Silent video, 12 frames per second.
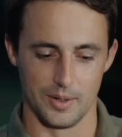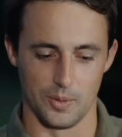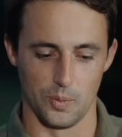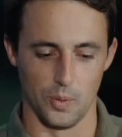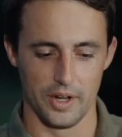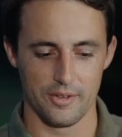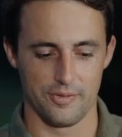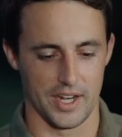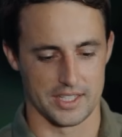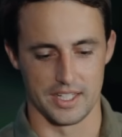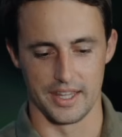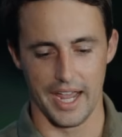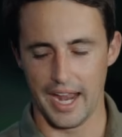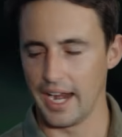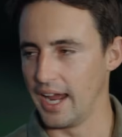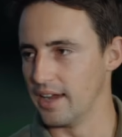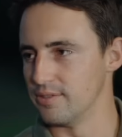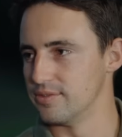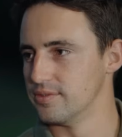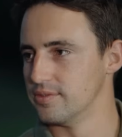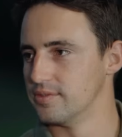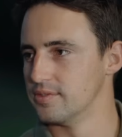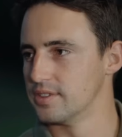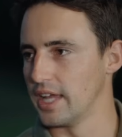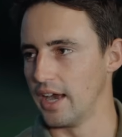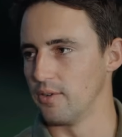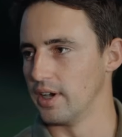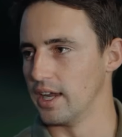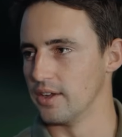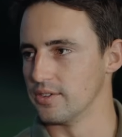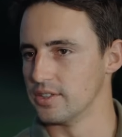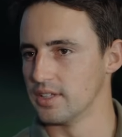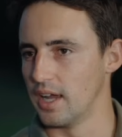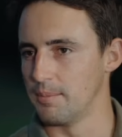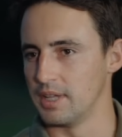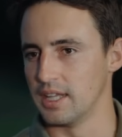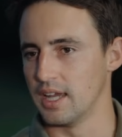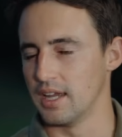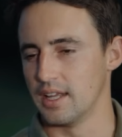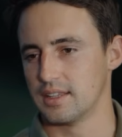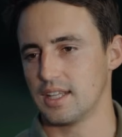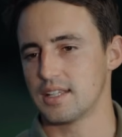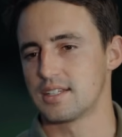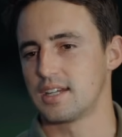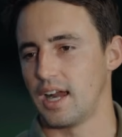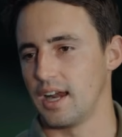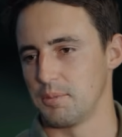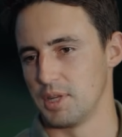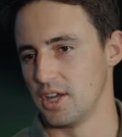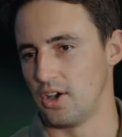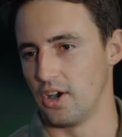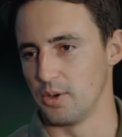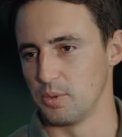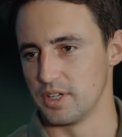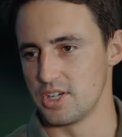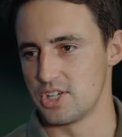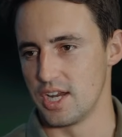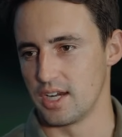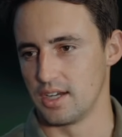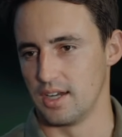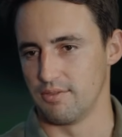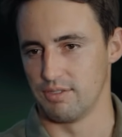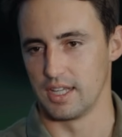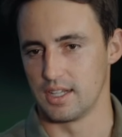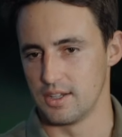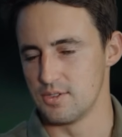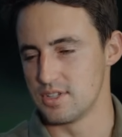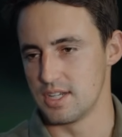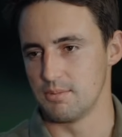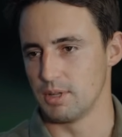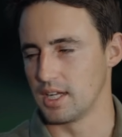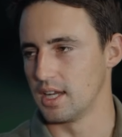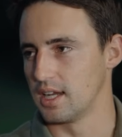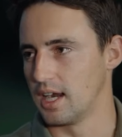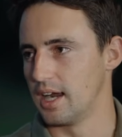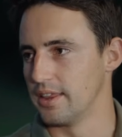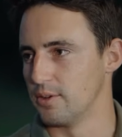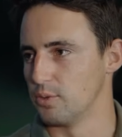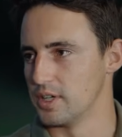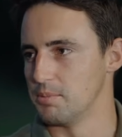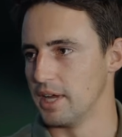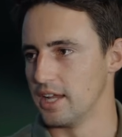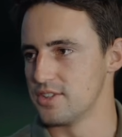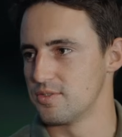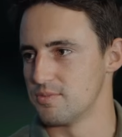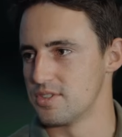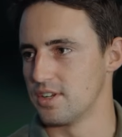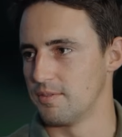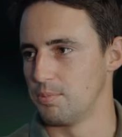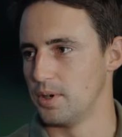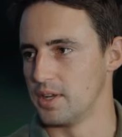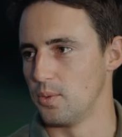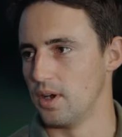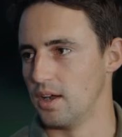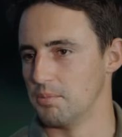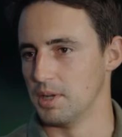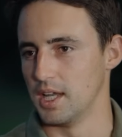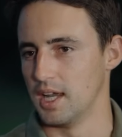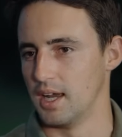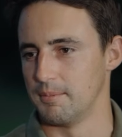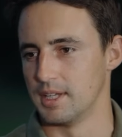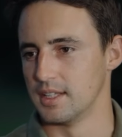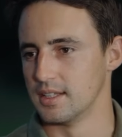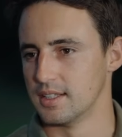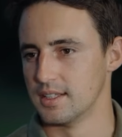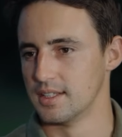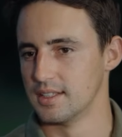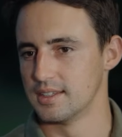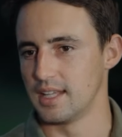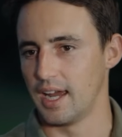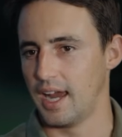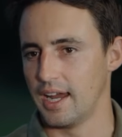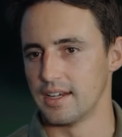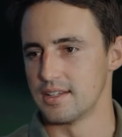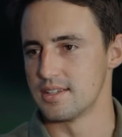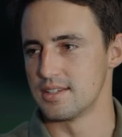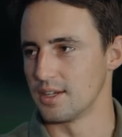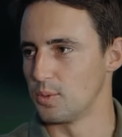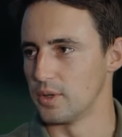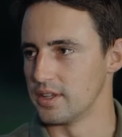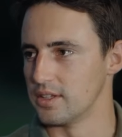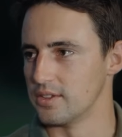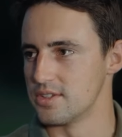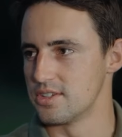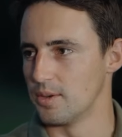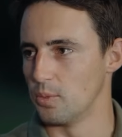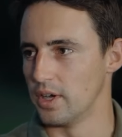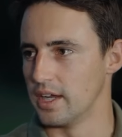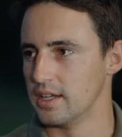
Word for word: what effect did that have? That round, I mean that that's got to be a hard one to shake off. Like you seem like a guy that rebounds from stuff pretty well, but I mean that had to stick with you in some way.